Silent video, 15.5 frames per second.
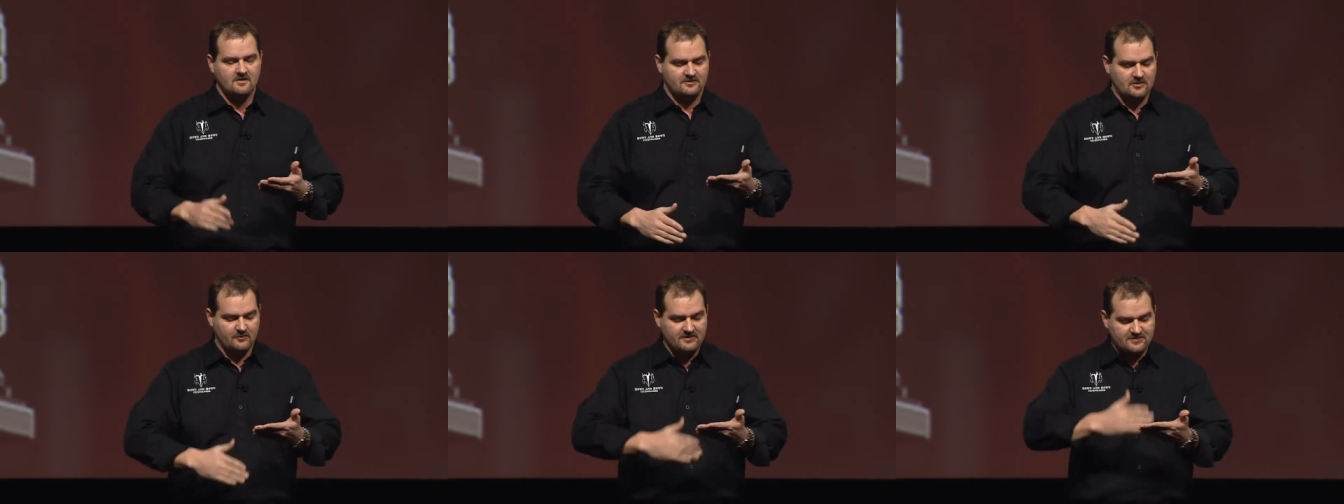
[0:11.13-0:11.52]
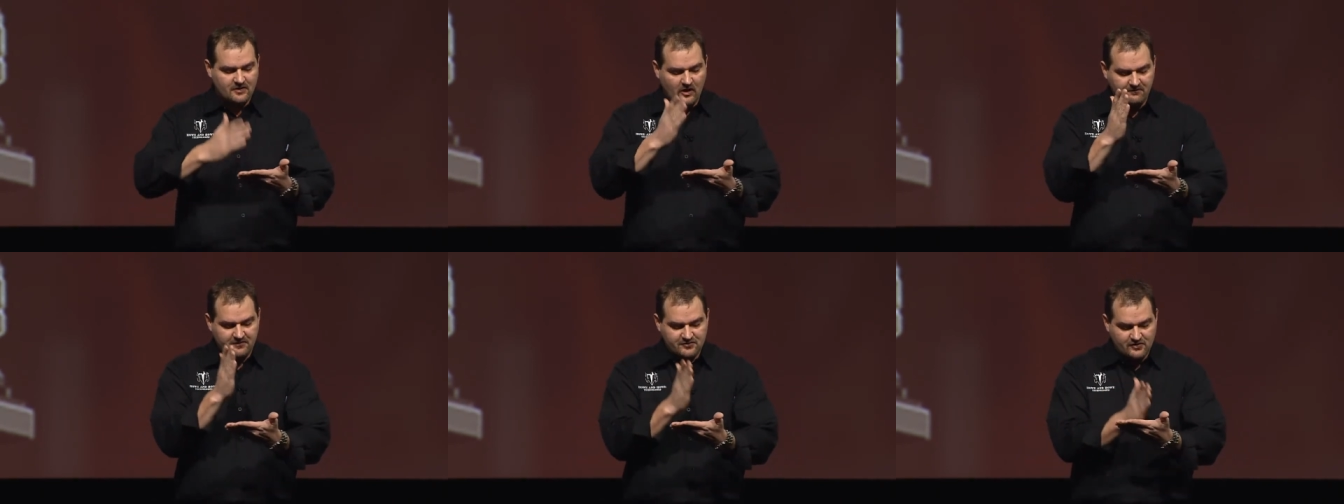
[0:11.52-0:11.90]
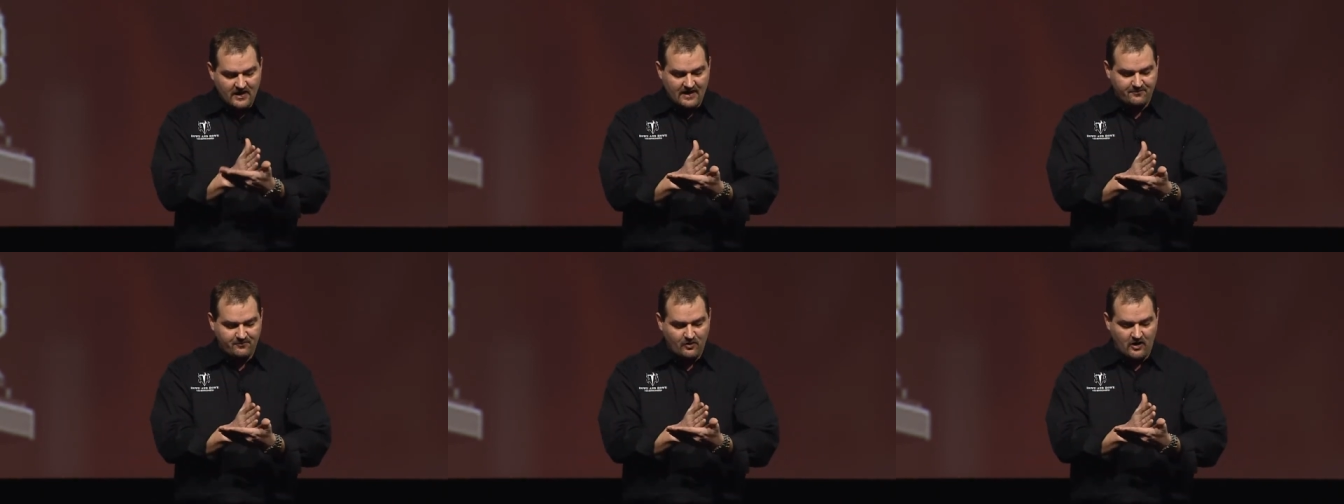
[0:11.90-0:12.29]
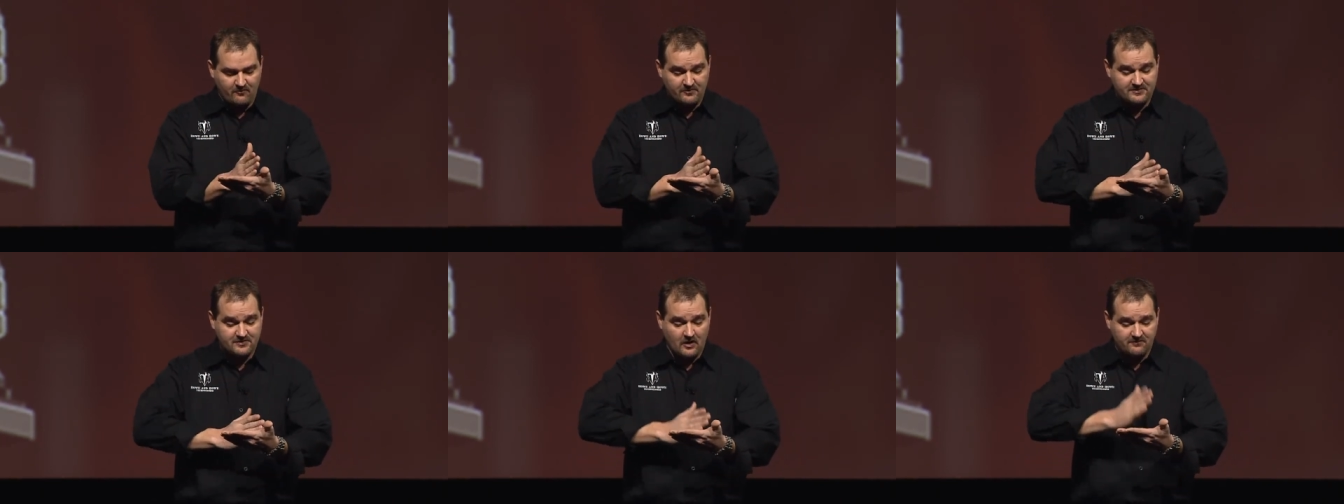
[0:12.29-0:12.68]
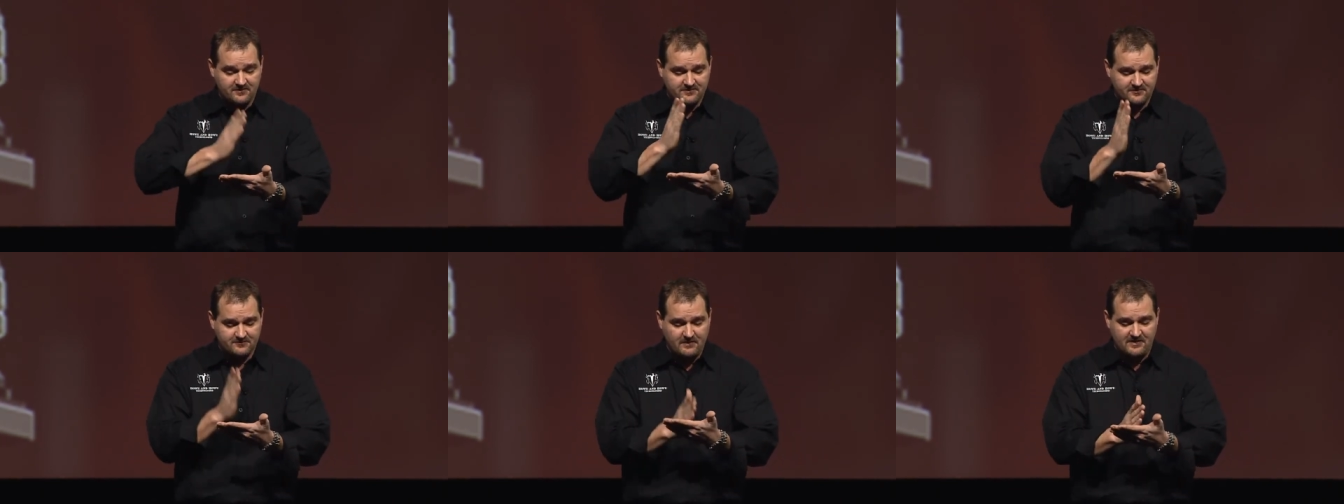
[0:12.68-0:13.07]
So we solved the track problem, we solved
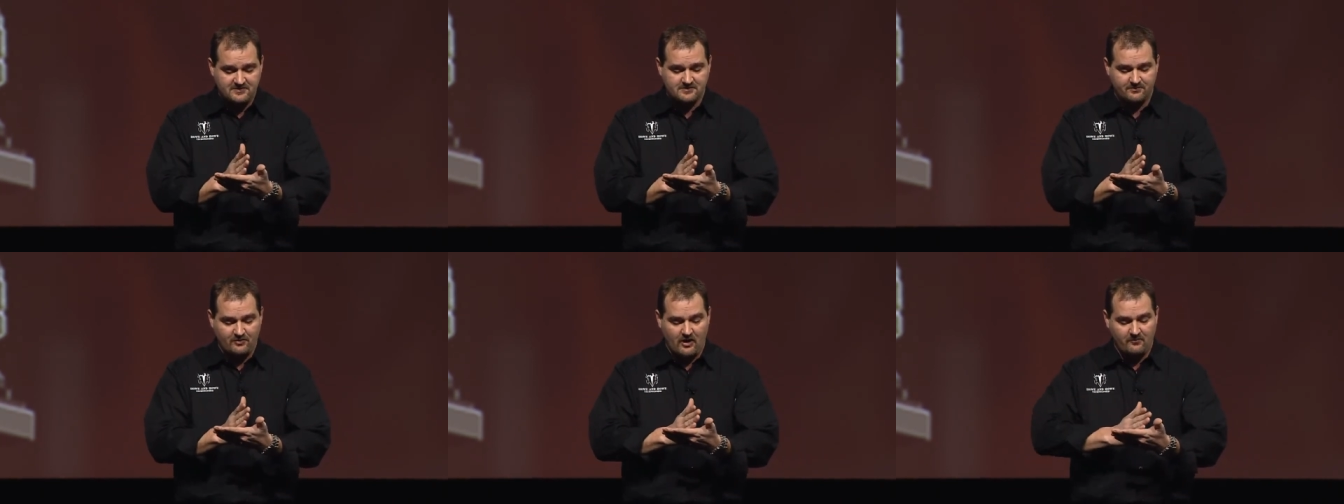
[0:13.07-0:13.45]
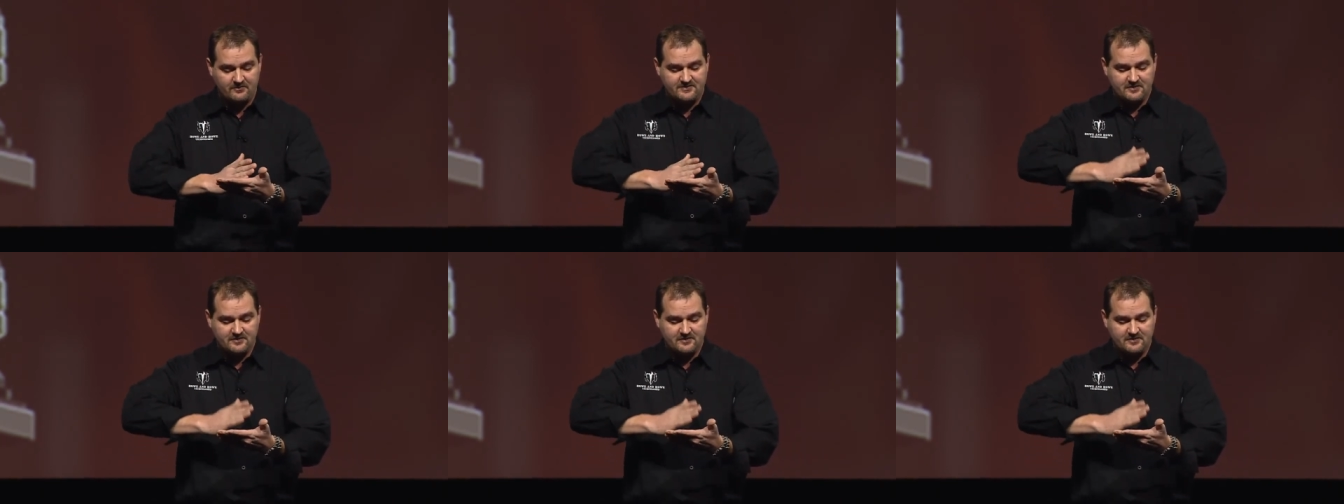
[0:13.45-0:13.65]
the suspension problem,